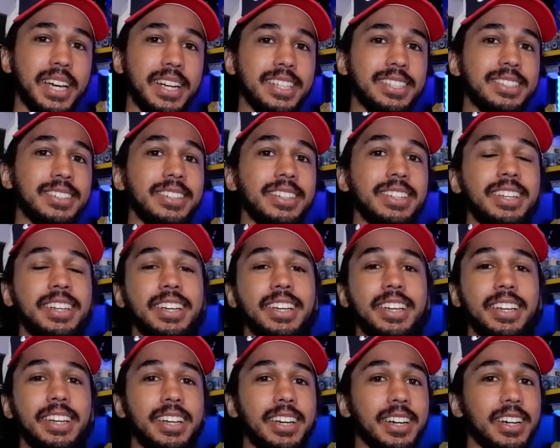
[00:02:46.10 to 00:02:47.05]
side it's on.
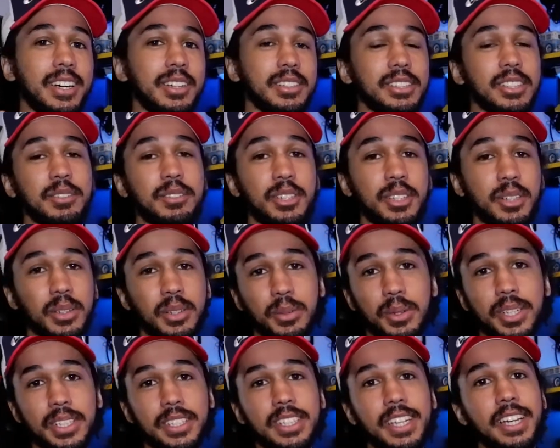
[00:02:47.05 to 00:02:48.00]
So if you do want
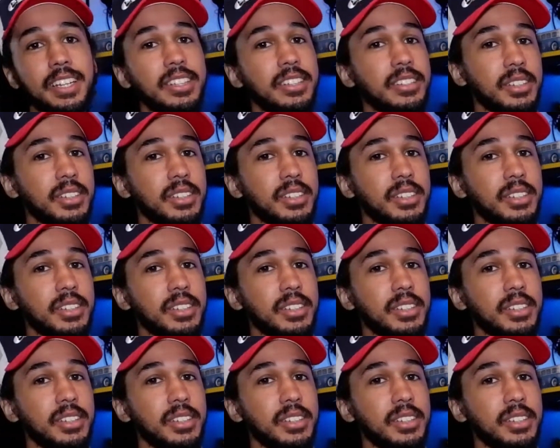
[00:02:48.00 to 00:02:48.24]
to watch that,